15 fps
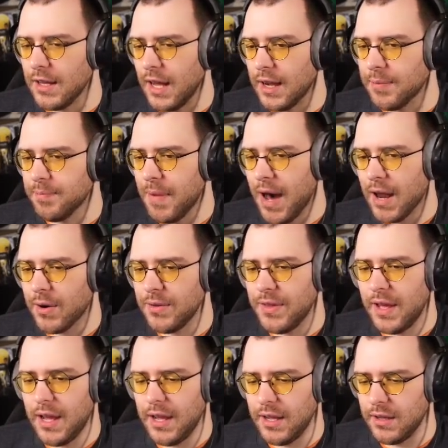like, modern
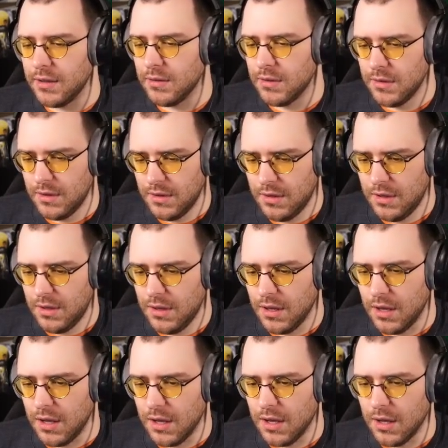day
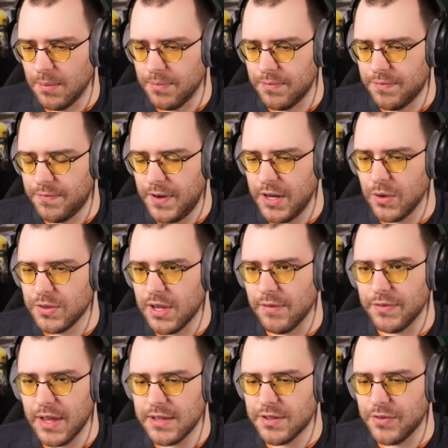videos
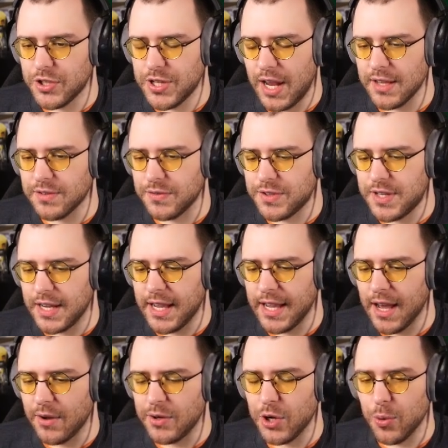have less of a chance of sticking
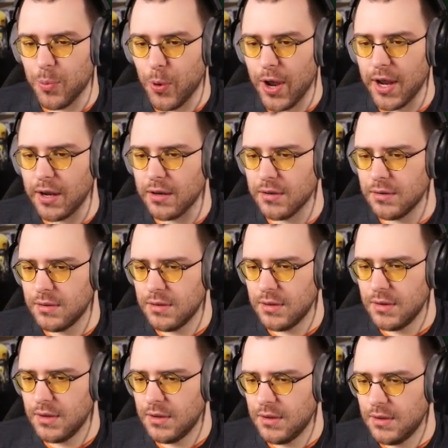out into your brain
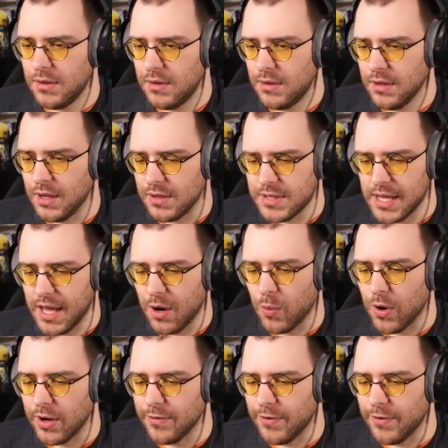because they got to work